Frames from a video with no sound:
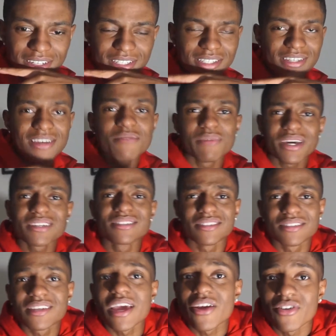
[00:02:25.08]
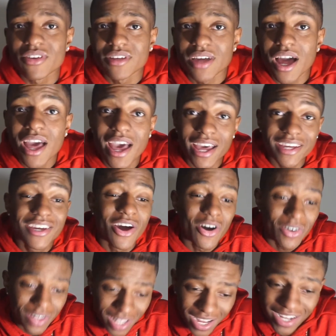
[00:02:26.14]
DMX is scary. I ain't
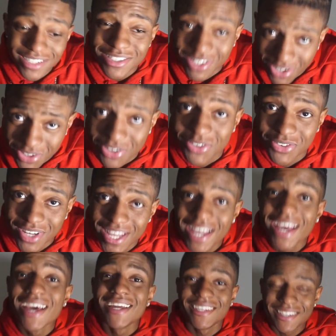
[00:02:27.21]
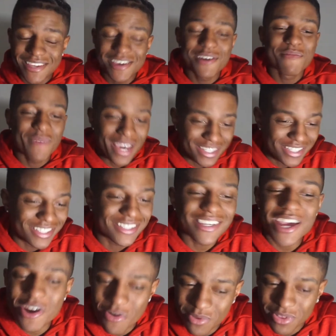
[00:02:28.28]
gonna lie to you. DMX is
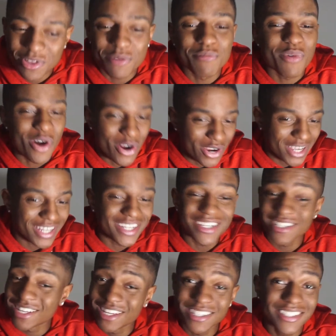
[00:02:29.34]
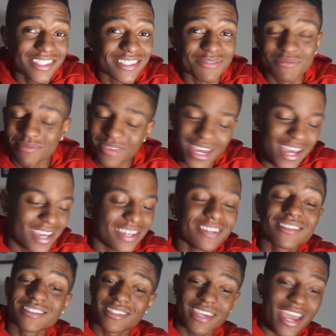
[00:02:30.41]
scary with the barking and he just, man,
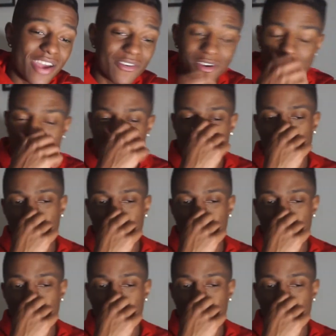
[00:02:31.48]
he's scary, bro.